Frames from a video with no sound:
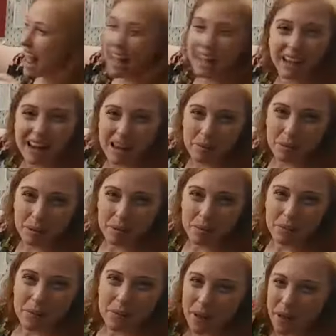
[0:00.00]
um,
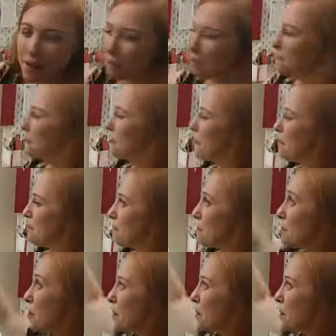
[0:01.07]
from a hook uh, on, my